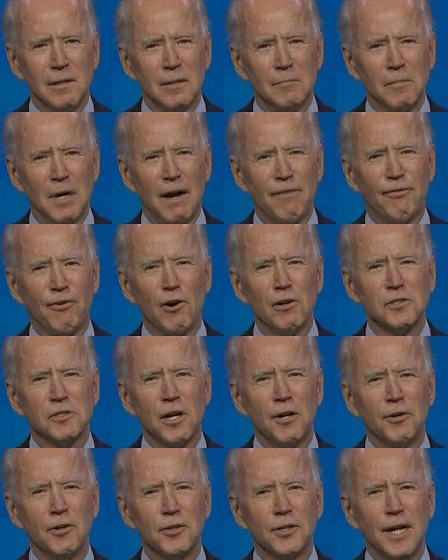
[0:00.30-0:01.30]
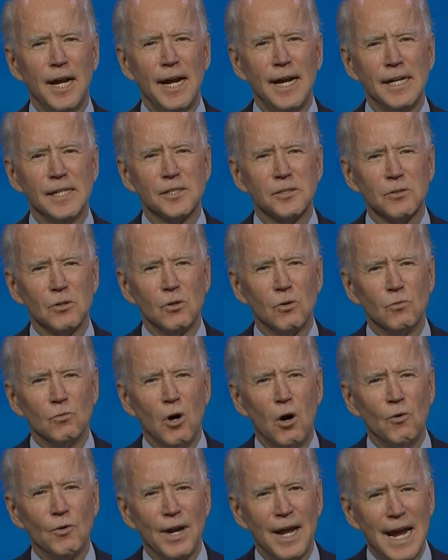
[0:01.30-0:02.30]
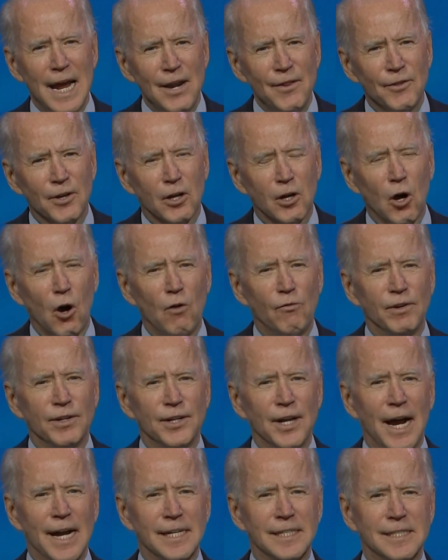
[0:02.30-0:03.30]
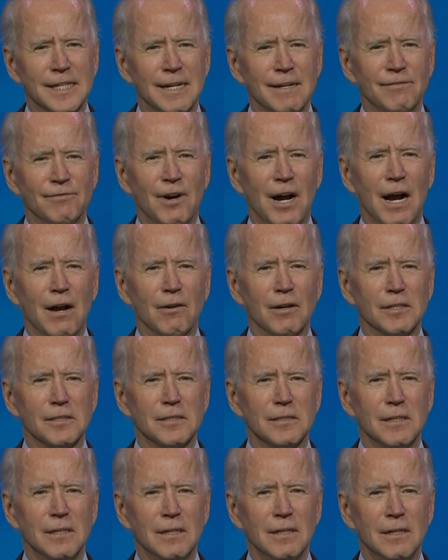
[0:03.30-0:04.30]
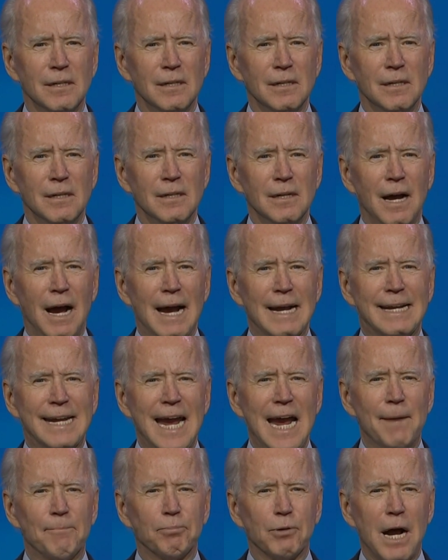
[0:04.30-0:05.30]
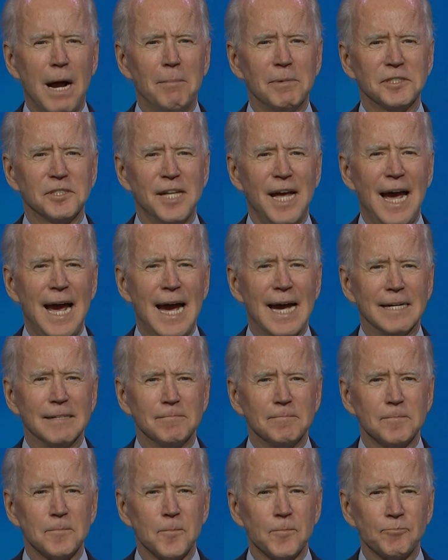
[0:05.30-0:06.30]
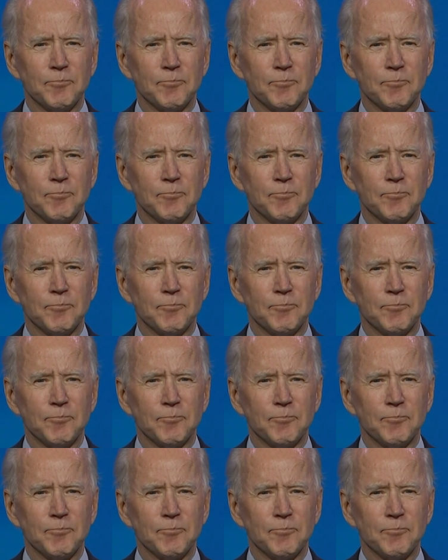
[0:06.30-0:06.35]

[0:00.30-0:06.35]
My first 100 days won't end the COVID-19 virus. I can't promise that.